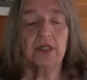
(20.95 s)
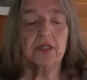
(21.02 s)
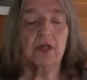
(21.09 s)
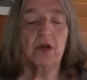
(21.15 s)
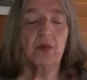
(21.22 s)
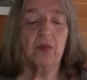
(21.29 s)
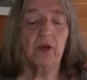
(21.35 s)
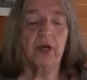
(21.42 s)

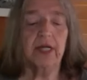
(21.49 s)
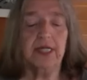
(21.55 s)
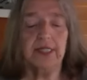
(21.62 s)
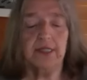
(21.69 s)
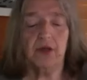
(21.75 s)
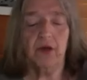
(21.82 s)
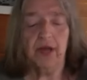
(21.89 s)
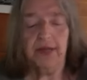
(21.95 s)
So one
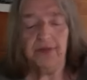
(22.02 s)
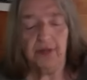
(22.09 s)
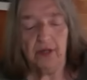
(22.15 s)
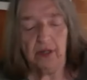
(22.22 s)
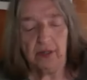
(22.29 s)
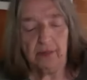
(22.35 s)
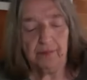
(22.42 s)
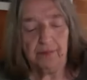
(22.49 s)
is
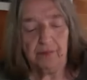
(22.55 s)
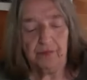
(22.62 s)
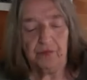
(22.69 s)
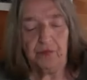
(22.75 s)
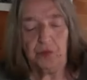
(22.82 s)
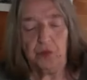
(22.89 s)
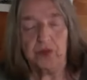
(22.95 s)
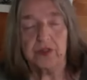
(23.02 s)
either
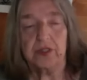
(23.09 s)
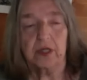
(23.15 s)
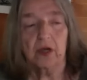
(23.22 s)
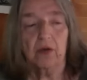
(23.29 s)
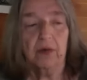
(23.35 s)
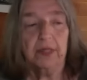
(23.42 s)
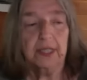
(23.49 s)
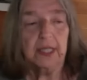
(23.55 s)
forced to
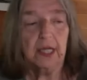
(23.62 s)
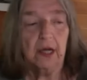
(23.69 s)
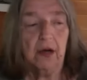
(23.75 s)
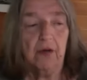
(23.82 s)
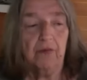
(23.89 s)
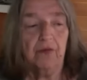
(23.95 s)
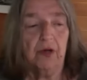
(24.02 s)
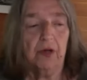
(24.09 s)
go
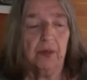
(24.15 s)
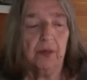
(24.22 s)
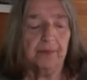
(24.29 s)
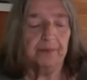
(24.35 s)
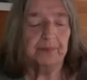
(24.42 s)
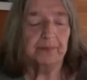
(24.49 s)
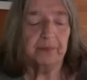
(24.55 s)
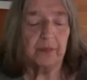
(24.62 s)
undercover